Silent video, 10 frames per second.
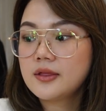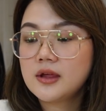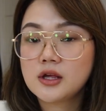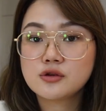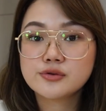
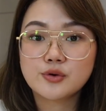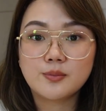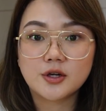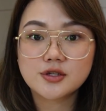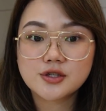Thank you so
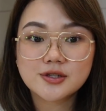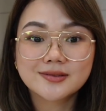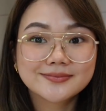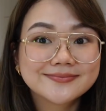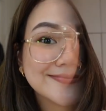much.
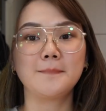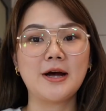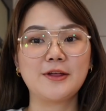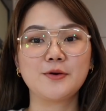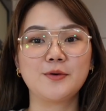
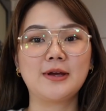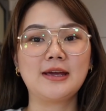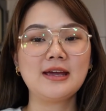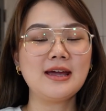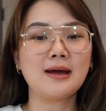By the
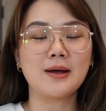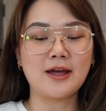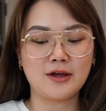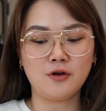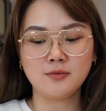way,
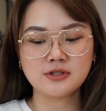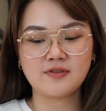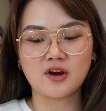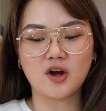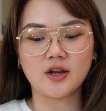I almost
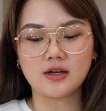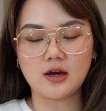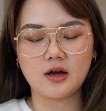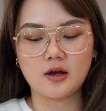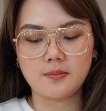
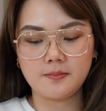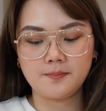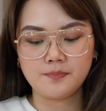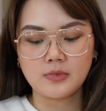forgot.